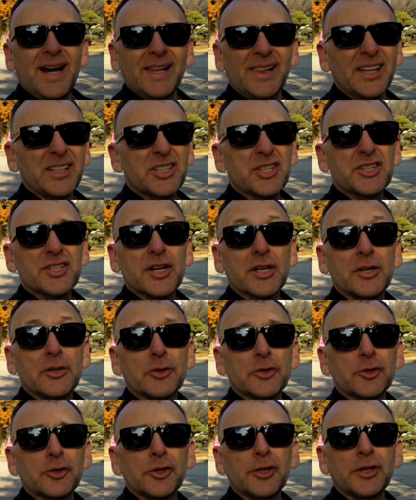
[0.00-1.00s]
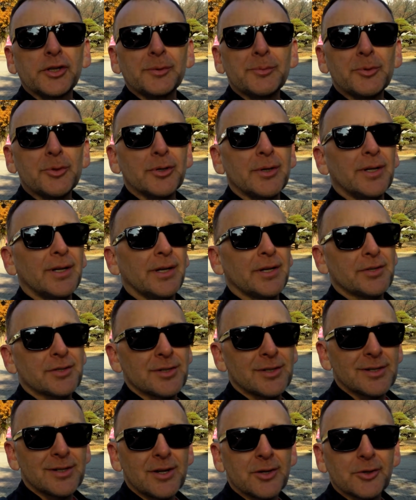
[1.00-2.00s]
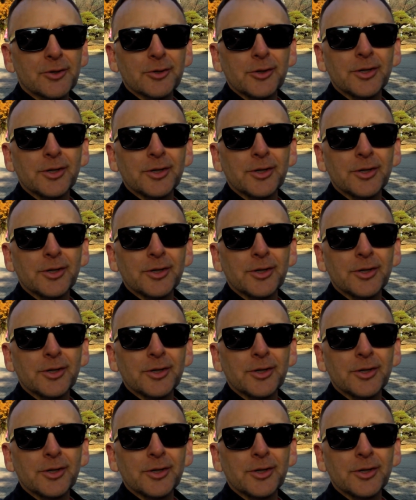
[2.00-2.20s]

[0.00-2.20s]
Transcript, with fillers: I like to start out early in the morning. I started out